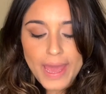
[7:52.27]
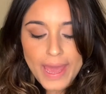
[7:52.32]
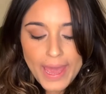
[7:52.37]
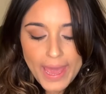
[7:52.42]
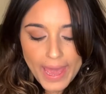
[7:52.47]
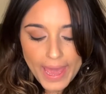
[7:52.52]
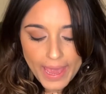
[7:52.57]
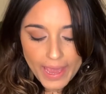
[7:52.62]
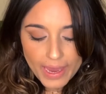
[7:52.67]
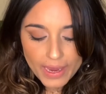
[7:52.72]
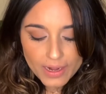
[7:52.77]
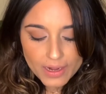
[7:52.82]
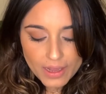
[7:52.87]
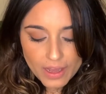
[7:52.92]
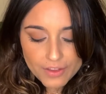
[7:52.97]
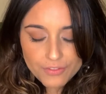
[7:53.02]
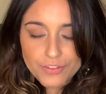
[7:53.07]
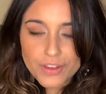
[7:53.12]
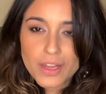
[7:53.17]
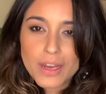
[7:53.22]
and I
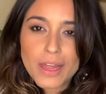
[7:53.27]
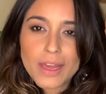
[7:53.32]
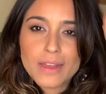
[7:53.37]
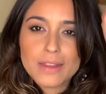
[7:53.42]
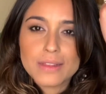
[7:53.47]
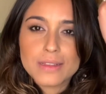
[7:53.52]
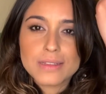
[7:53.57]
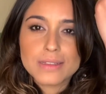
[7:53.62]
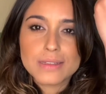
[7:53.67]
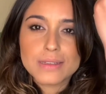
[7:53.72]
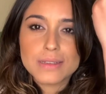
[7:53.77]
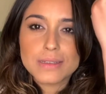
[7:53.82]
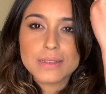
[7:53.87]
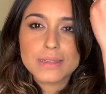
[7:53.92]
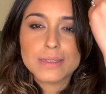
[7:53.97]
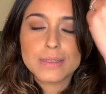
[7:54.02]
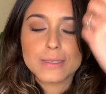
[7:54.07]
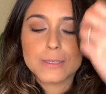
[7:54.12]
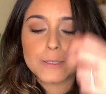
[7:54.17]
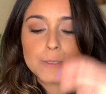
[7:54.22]
feel like this is
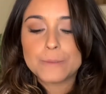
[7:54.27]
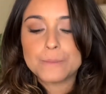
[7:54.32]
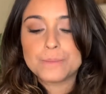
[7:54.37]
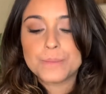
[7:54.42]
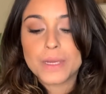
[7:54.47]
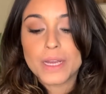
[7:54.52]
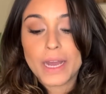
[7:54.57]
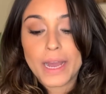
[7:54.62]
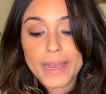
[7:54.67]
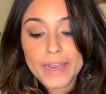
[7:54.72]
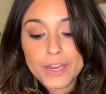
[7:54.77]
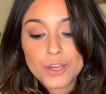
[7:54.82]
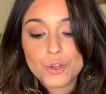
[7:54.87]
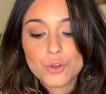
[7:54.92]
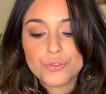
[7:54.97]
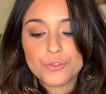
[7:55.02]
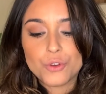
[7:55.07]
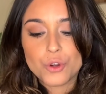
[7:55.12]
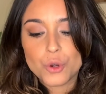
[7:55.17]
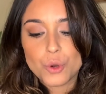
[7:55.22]
kind
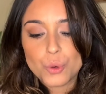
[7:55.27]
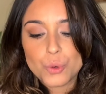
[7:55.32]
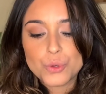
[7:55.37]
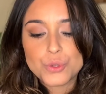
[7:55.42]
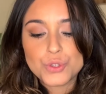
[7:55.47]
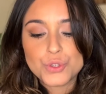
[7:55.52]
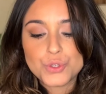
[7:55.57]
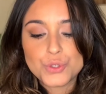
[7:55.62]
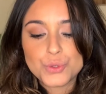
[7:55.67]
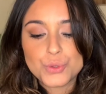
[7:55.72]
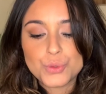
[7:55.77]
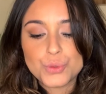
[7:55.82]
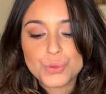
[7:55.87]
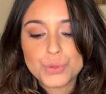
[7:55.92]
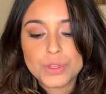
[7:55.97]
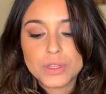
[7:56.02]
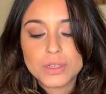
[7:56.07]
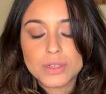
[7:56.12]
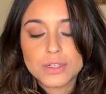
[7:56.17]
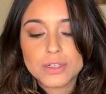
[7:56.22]
of close to
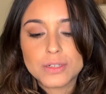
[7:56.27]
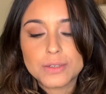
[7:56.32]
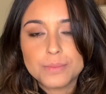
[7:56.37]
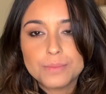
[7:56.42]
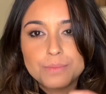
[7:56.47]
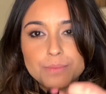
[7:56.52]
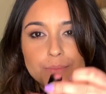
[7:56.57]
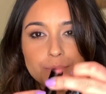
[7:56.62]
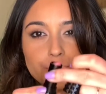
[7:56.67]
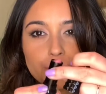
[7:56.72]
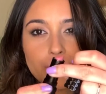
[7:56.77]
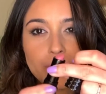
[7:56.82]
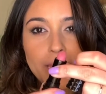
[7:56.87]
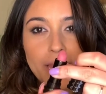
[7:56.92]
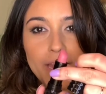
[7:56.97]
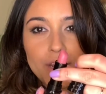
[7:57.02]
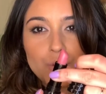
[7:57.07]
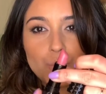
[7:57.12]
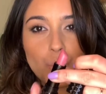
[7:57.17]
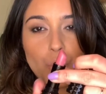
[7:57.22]
the Kat
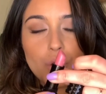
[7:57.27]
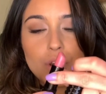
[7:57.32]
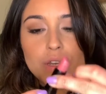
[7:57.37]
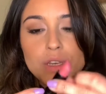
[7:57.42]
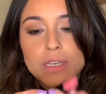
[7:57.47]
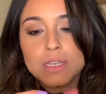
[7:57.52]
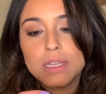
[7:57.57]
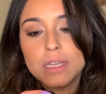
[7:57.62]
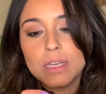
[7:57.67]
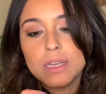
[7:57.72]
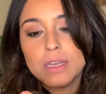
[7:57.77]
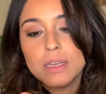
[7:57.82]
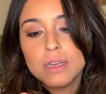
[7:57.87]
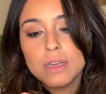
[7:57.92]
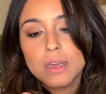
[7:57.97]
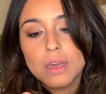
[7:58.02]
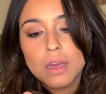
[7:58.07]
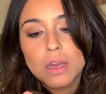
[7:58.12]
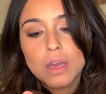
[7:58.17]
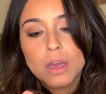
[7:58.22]
Von D,
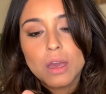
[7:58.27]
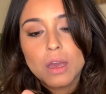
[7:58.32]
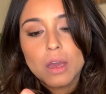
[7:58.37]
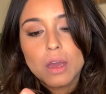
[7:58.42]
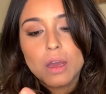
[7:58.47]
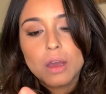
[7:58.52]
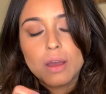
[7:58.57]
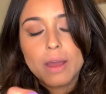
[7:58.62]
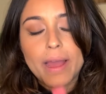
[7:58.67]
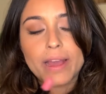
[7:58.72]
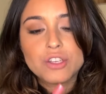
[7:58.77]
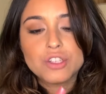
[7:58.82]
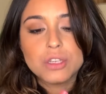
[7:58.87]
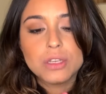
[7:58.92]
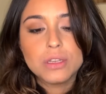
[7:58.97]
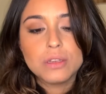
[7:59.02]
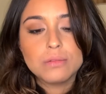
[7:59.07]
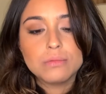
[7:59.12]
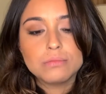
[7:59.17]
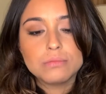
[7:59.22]
actually,
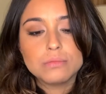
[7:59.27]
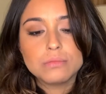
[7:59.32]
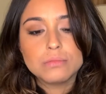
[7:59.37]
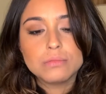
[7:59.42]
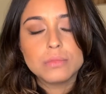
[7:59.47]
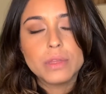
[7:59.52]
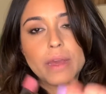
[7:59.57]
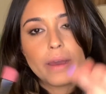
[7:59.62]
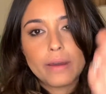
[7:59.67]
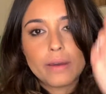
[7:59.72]
yeah,